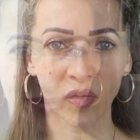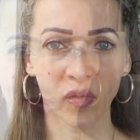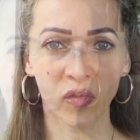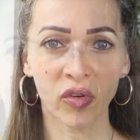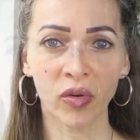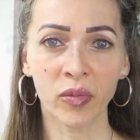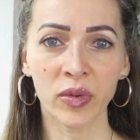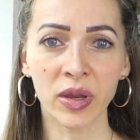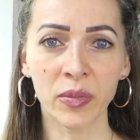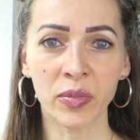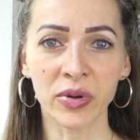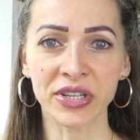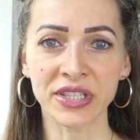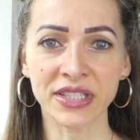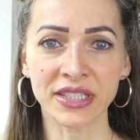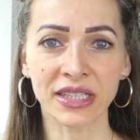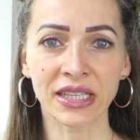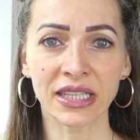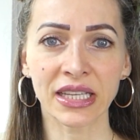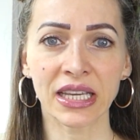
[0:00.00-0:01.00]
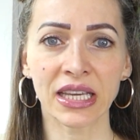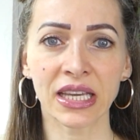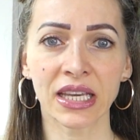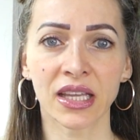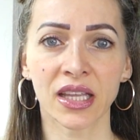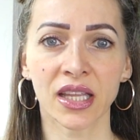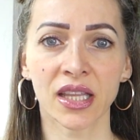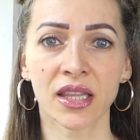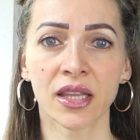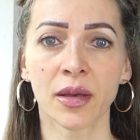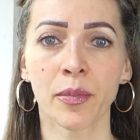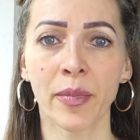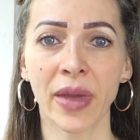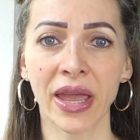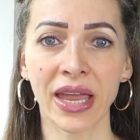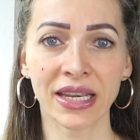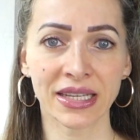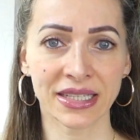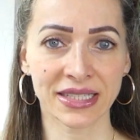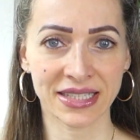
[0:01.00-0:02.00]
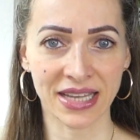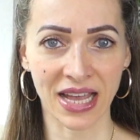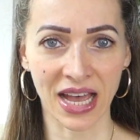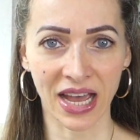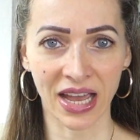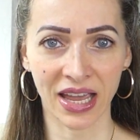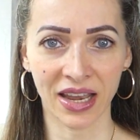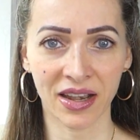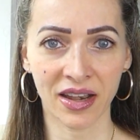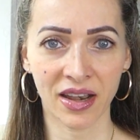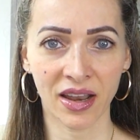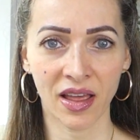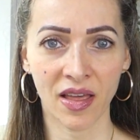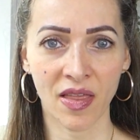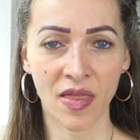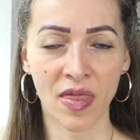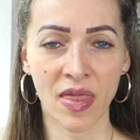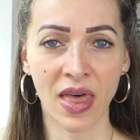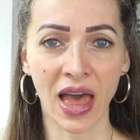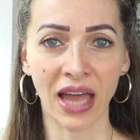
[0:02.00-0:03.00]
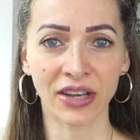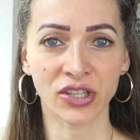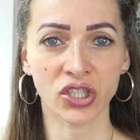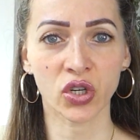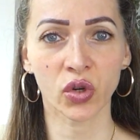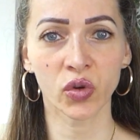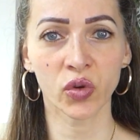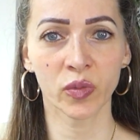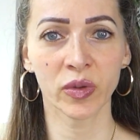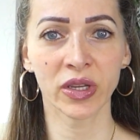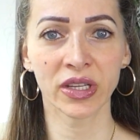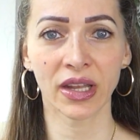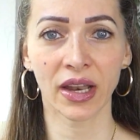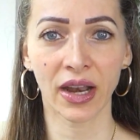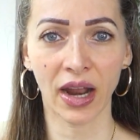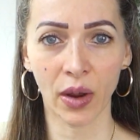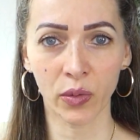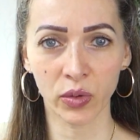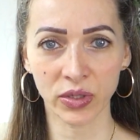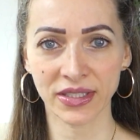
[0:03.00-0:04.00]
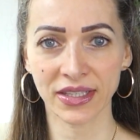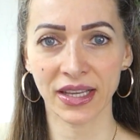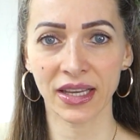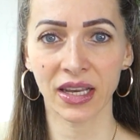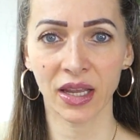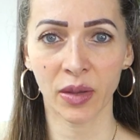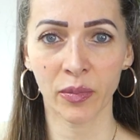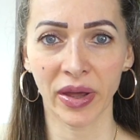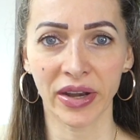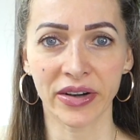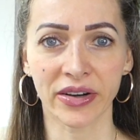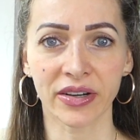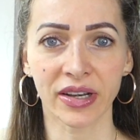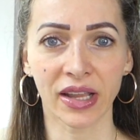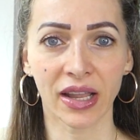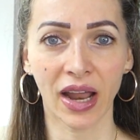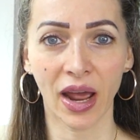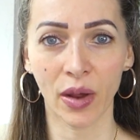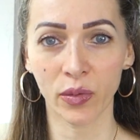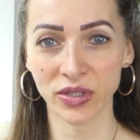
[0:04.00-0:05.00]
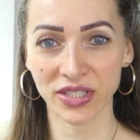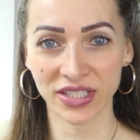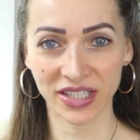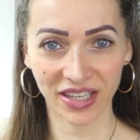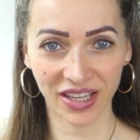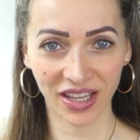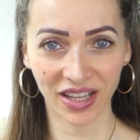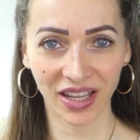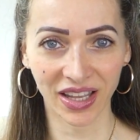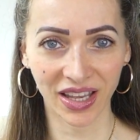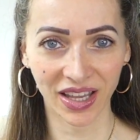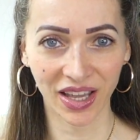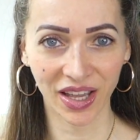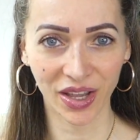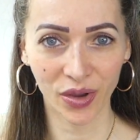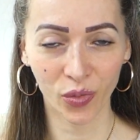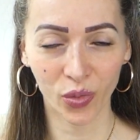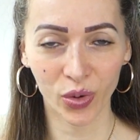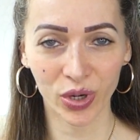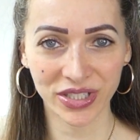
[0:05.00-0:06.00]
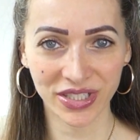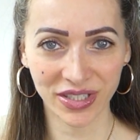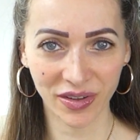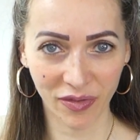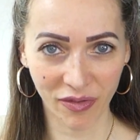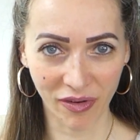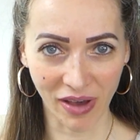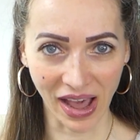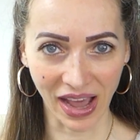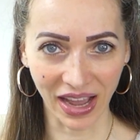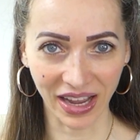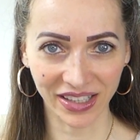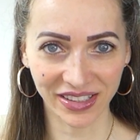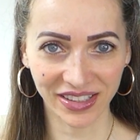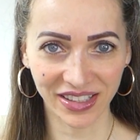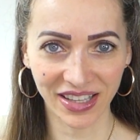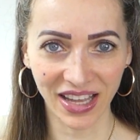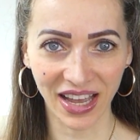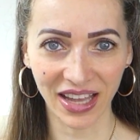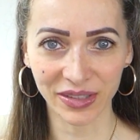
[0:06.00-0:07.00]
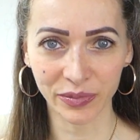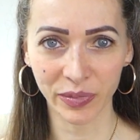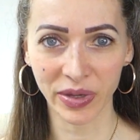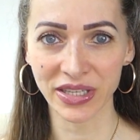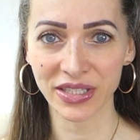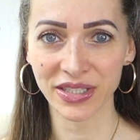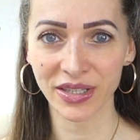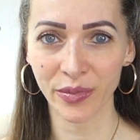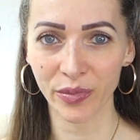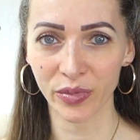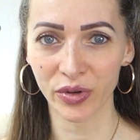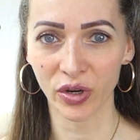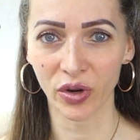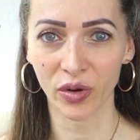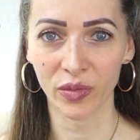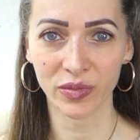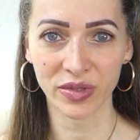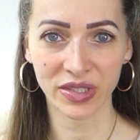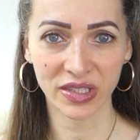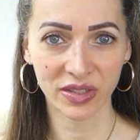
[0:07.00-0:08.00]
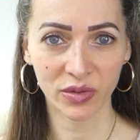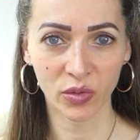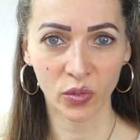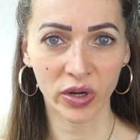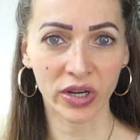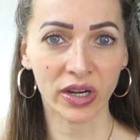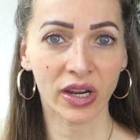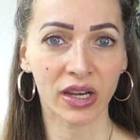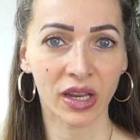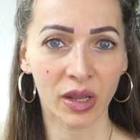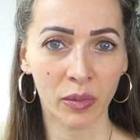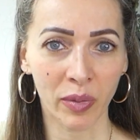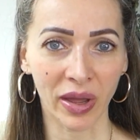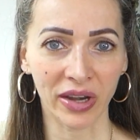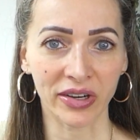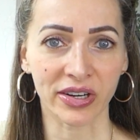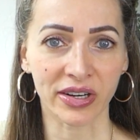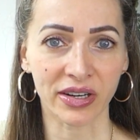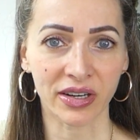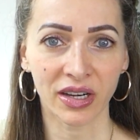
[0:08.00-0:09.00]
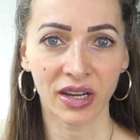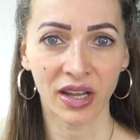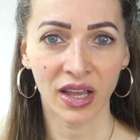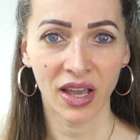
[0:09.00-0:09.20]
For me personally, the main sign that showed me that I was getting better, that I was healing, was the fact that my symptoms were getting better.